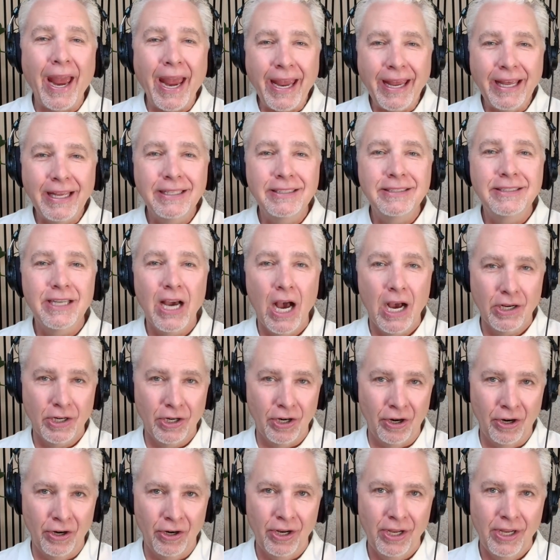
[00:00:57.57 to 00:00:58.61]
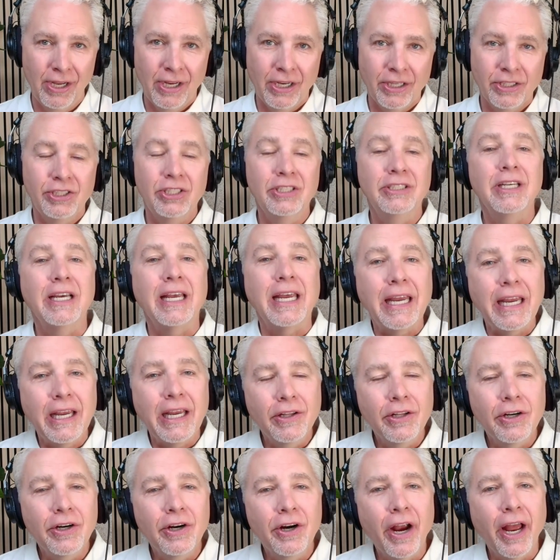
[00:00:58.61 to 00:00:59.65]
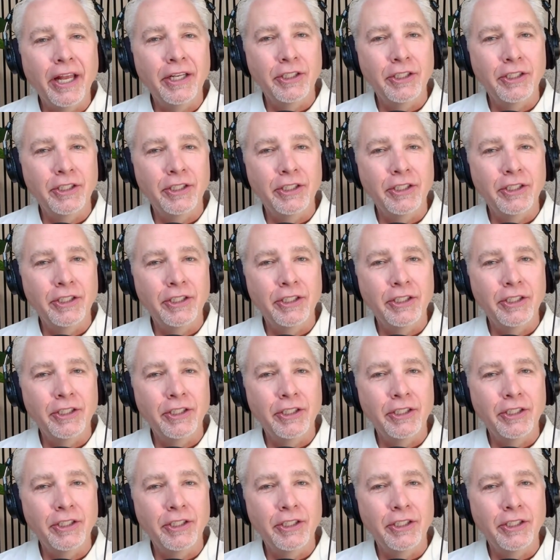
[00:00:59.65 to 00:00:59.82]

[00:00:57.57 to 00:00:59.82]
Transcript: Ann Tucker. She's a healer and